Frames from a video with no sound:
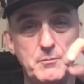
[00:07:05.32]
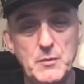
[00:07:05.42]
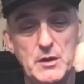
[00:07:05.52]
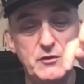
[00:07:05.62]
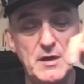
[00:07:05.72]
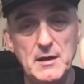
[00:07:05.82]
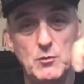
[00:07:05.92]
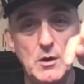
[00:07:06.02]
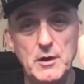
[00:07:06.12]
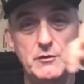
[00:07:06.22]
the center
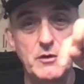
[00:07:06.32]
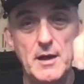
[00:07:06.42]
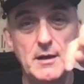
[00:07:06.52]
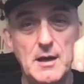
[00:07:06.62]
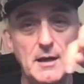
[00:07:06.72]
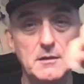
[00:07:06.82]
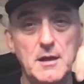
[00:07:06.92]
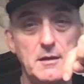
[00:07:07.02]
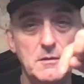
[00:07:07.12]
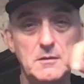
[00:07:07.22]
where it's like got
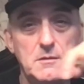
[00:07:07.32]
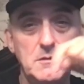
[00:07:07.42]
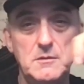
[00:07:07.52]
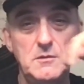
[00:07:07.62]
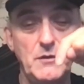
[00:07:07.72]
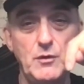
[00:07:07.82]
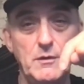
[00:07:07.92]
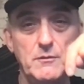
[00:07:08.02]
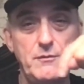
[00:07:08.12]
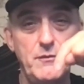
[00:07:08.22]
like different
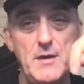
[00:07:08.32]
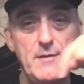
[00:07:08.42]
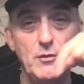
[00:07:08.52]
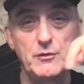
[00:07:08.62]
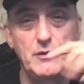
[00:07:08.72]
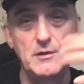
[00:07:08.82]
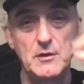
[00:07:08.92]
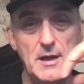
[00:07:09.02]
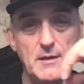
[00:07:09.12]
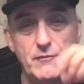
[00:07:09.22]
flavors, and it,
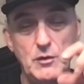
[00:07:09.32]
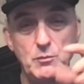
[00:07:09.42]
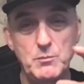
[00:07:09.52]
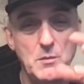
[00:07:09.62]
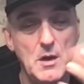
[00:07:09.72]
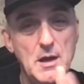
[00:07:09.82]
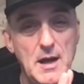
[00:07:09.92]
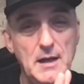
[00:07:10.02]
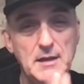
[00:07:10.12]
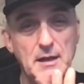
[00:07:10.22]
like if you
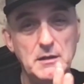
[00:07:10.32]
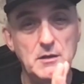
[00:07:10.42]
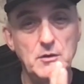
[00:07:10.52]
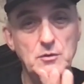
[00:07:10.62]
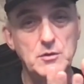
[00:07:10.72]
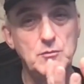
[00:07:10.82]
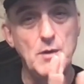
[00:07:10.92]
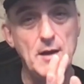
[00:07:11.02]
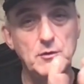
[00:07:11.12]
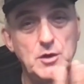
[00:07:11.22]
had that little
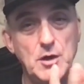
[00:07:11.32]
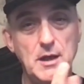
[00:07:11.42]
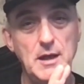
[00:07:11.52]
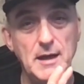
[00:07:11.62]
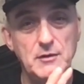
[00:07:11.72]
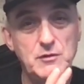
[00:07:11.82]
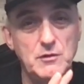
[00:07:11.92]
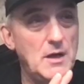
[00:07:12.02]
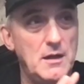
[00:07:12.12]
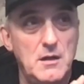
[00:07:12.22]
round cookie, I guess they're
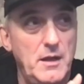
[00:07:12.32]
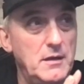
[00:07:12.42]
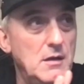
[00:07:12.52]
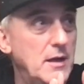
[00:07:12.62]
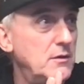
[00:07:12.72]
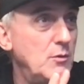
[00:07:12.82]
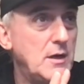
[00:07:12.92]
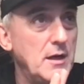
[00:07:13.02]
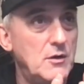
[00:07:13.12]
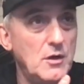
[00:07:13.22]
kind of like, I don't know what
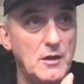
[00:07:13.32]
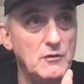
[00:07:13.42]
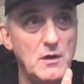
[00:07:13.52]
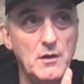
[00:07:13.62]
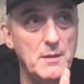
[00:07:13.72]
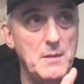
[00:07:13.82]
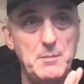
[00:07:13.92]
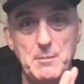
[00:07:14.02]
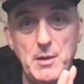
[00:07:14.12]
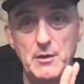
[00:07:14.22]
kind of cookies they are, like
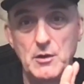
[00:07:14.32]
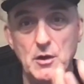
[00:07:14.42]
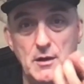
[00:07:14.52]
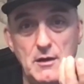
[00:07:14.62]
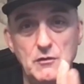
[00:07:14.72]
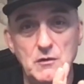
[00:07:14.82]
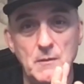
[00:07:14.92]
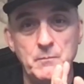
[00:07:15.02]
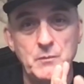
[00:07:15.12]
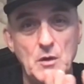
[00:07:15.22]
maybe butter cookies
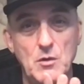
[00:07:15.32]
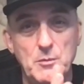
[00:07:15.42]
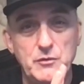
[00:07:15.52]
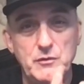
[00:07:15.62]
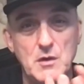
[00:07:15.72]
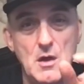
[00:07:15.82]
almost,